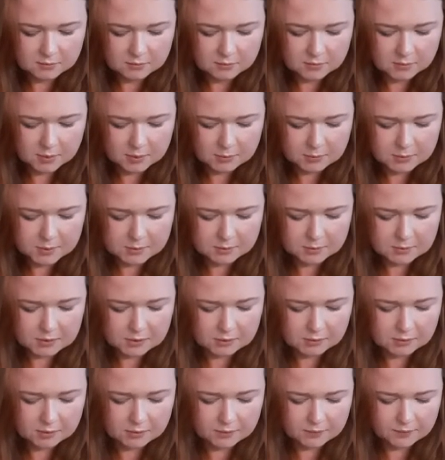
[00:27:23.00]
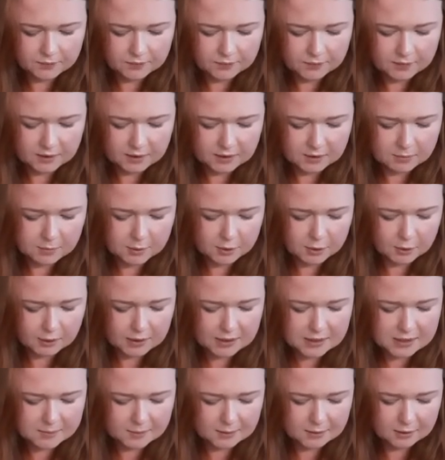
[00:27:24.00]
put some glue on. I'm going to put quite
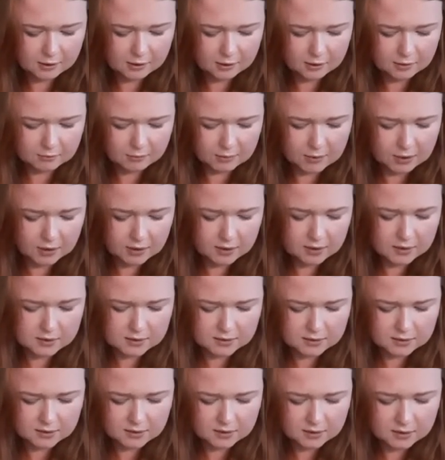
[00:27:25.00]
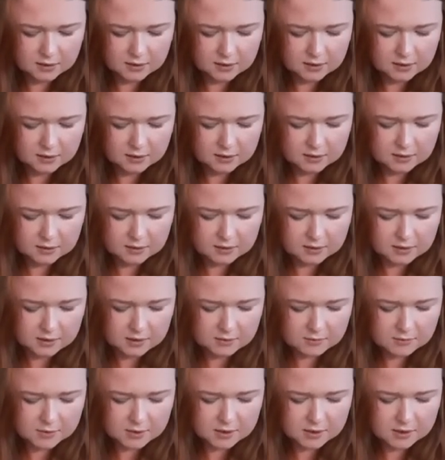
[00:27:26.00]
a bit on because it
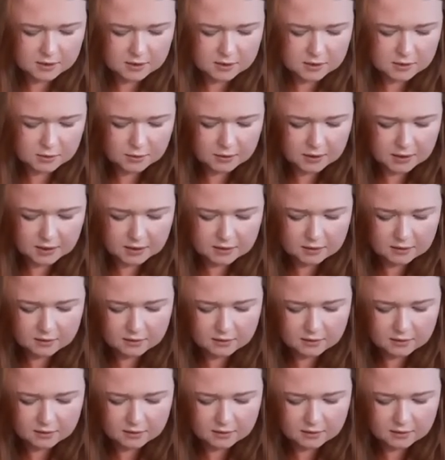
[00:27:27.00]
needs to soak in.